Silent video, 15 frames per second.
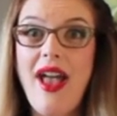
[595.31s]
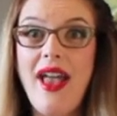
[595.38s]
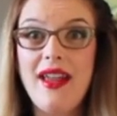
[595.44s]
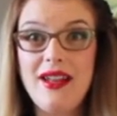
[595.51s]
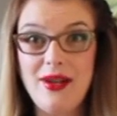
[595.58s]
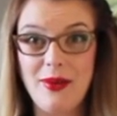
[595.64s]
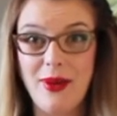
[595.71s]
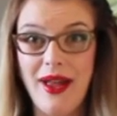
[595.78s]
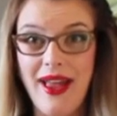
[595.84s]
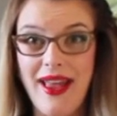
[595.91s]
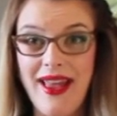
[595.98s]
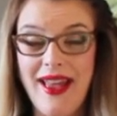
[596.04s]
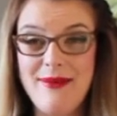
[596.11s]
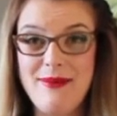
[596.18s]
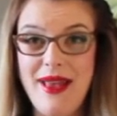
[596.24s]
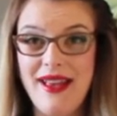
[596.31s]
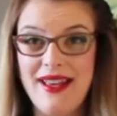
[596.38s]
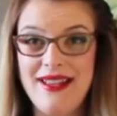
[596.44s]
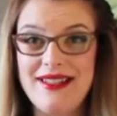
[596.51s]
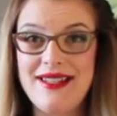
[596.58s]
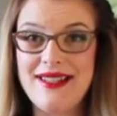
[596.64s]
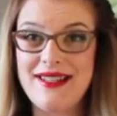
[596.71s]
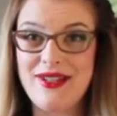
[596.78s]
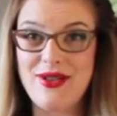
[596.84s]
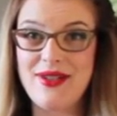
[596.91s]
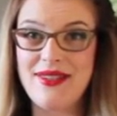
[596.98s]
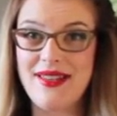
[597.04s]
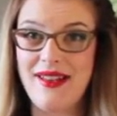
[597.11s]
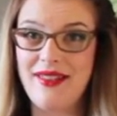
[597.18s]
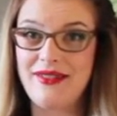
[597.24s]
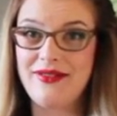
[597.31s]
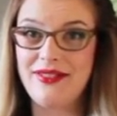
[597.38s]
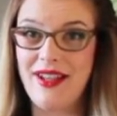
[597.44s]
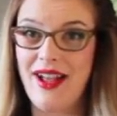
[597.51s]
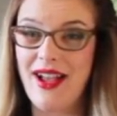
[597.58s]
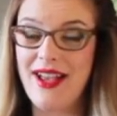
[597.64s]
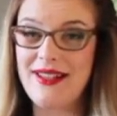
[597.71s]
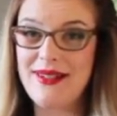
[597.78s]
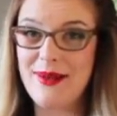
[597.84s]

anyway and making decisions on the fly.